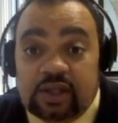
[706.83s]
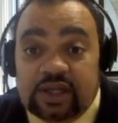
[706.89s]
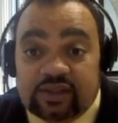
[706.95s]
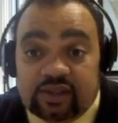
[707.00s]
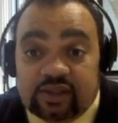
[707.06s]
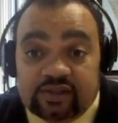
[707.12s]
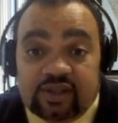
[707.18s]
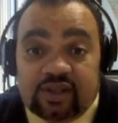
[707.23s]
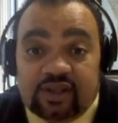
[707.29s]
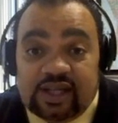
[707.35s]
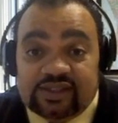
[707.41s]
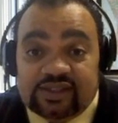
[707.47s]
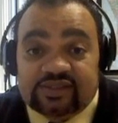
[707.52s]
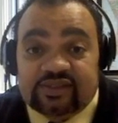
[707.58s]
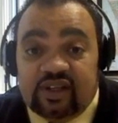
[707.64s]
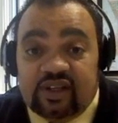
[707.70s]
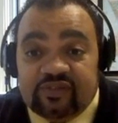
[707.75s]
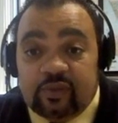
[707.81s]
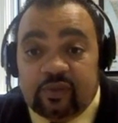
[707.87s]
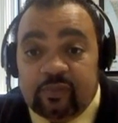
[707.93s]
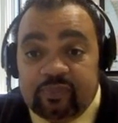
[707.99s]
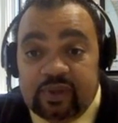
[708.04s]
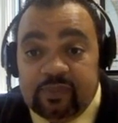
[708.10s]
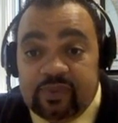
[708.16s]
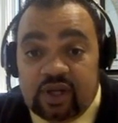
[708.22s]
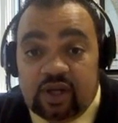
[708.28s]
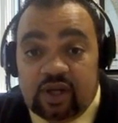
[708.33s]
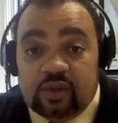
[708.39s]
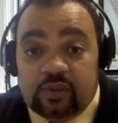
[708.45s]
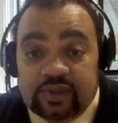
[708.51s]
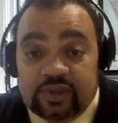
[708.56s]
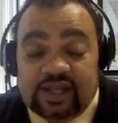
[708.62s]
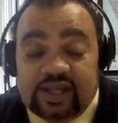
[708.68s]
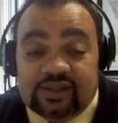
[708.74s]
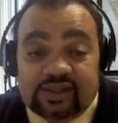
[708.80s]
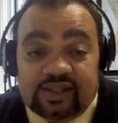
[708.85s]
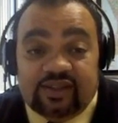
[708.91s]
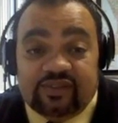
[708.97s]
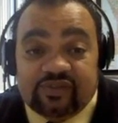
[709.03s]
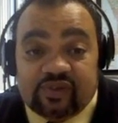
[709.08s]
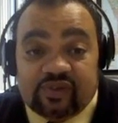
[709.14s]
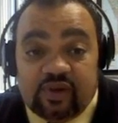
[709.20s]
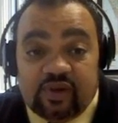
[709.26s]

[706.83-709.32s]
I learned a lot of stuff from BPO when I did it for a